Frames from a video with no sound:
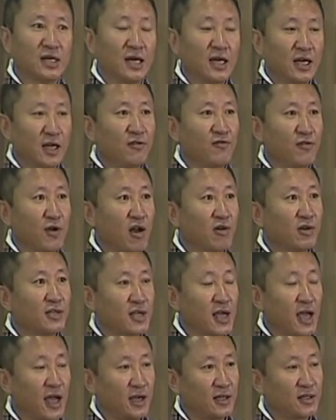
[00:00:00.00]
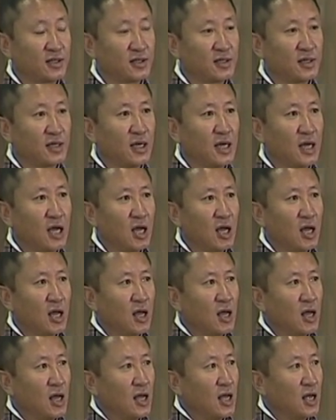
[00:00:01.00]
in various acts,
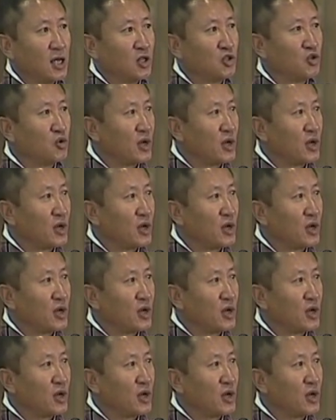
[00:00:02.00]
to